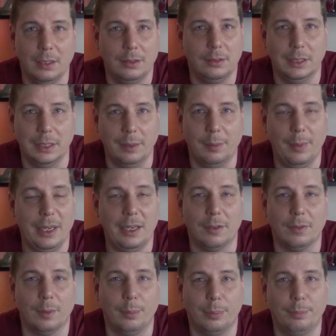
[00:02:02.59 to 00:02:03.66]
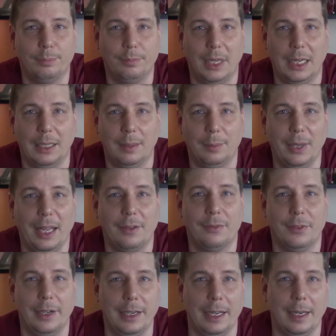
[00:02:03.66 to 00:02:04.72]
Make it for Black
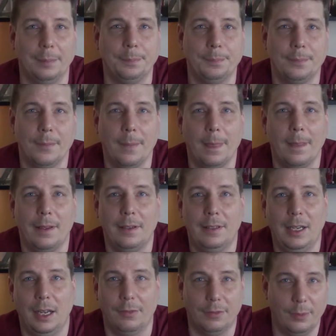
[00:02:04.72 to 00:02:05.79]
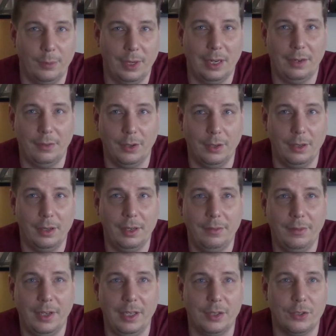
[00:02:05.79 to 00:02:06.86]
Friday. Now, from what I've heard,
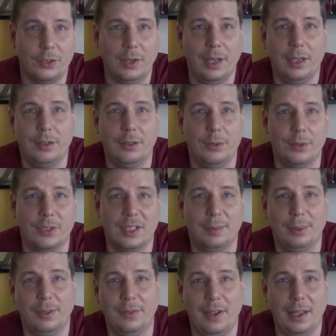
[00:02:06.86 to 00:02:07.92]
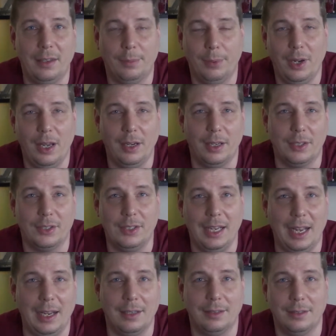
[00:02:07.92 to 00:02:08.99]
NVIDIA is trying to simplify the product
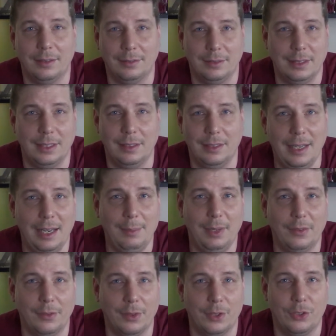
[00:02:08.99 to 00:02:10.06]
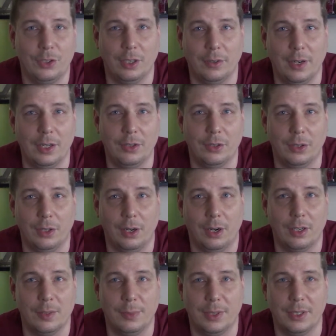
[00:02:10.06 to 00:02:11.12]
stacked and naming for this generation of
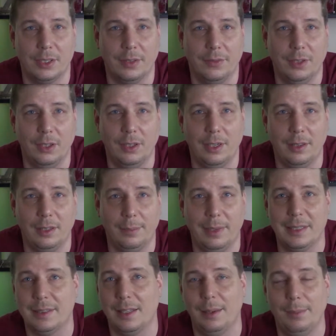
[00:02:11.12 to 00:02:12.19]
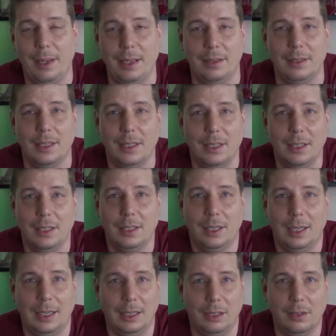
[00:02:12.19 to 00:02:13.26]
cards, because if you look at the mess they made
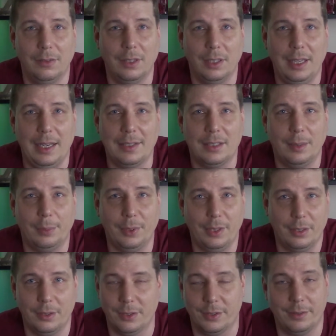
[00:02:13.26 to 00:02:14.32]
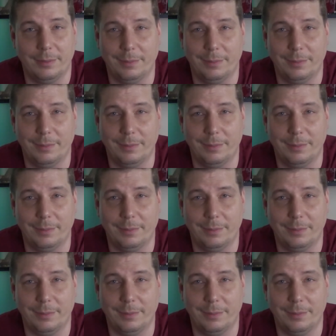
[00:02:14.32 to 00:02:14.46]
over the last couple of years,